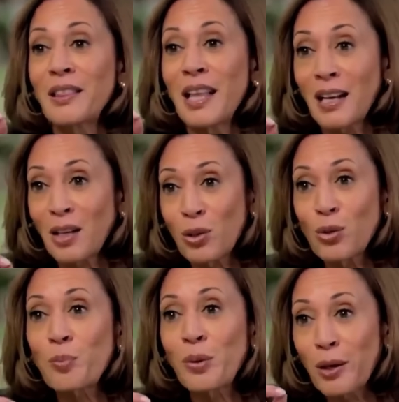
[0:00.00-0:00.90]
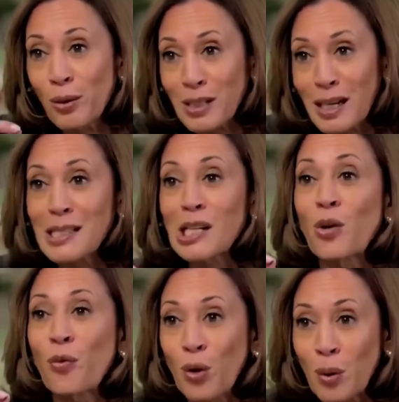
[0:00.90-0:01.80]
that includes
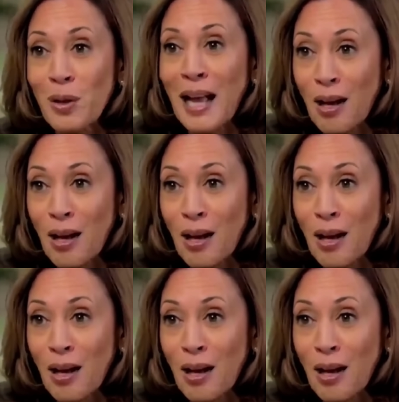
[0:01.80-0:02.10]
prioritizing affordable